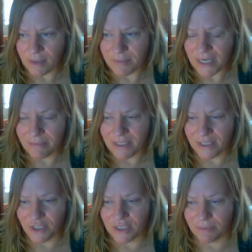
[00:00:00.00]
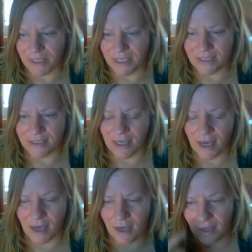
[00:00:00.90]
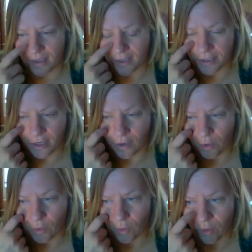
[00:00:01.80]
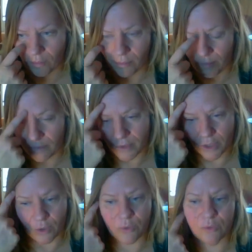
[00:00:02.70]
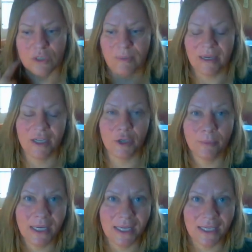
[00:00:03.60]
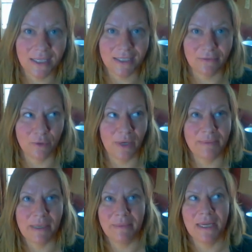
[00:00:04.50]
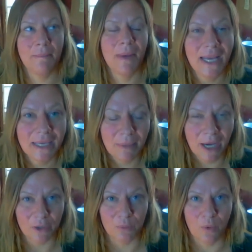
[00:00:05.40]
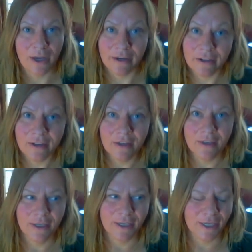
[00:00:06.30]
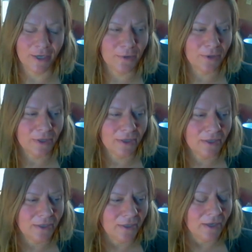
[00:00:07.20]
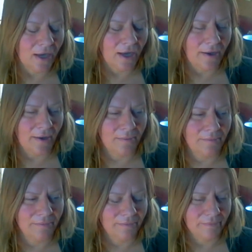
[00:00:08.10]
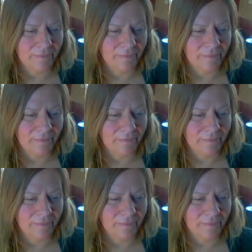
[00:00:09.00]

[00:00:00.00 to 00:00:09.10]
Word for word: sometimes it just means, uh, you know, you know, spending your money in a different way. Maybe not buying bottled water, you know, um,